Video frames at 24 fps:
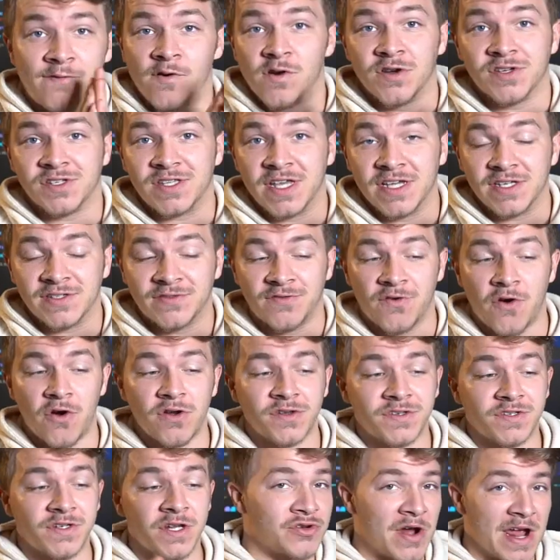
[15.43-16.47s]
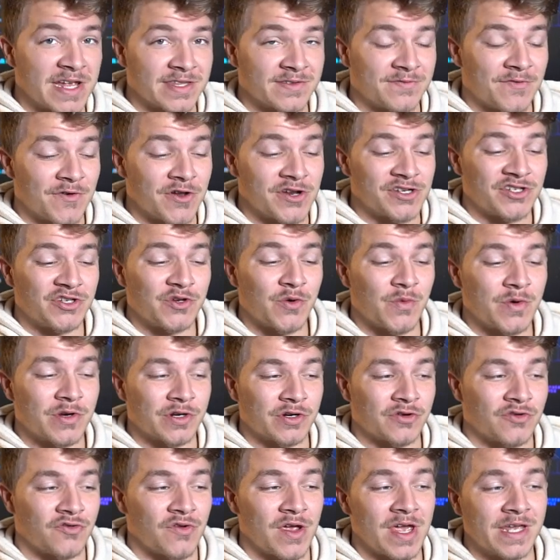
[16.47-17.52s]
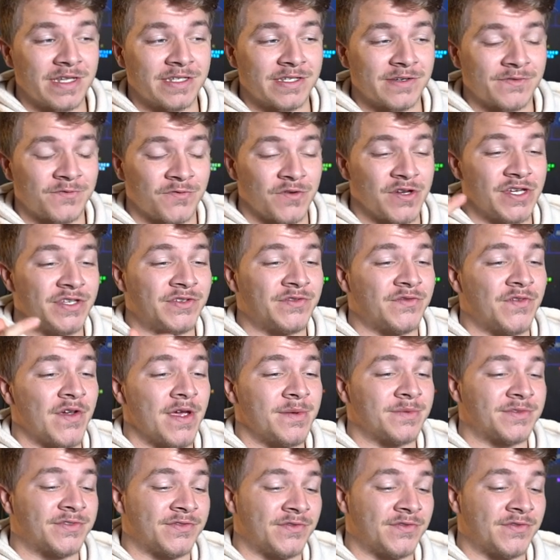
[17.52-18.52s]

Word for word: First things first, drag the footage you want to create freeze frames